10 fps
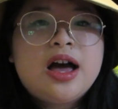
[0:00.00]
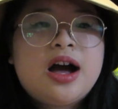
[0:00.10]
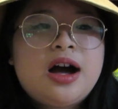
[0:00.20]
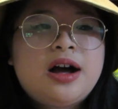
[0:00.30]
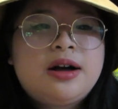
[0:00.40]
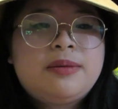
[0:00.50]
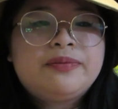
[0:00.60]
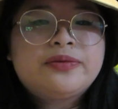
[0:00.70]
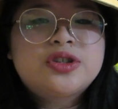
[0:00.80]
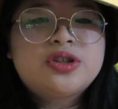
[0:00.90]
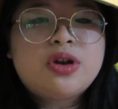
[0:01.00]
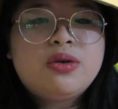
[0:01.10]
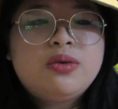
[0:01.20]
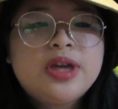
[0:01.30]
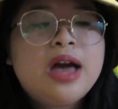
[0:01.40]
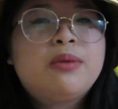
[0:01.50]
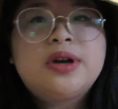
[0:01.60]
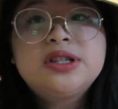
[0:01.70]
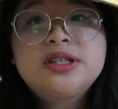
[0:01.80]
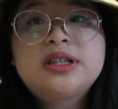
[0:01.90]
Um, so yeah,
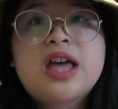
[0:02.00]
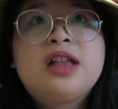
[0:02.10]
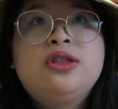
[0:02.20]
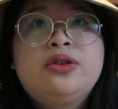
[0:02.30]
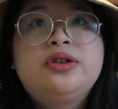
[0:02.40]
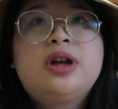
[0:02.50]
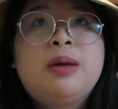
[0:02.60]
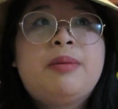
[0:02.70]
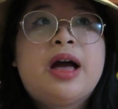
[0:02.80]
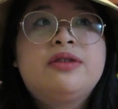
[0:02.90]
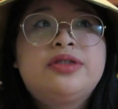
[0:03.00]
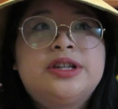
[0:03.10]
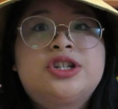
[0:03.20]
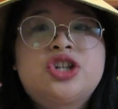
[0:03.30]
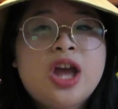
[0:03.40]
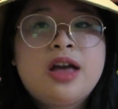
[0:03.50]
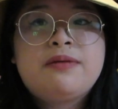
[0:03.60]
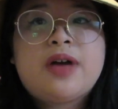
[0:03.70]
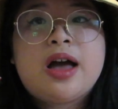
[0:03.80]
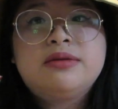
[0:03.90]
once I learned about this chef,
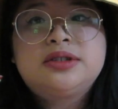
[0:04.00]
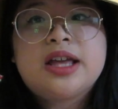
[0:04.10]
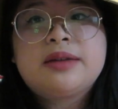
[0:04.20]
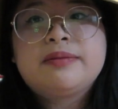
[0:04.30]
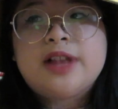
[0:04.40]
I was like,